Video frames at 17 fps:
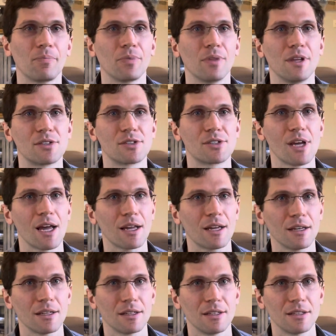The
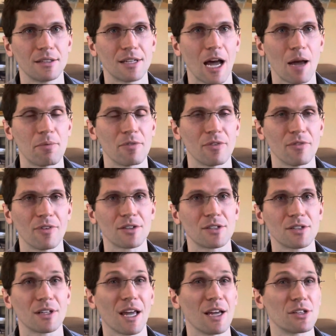second type of
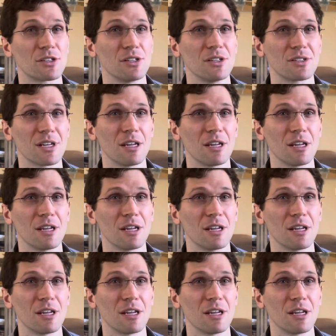investigation is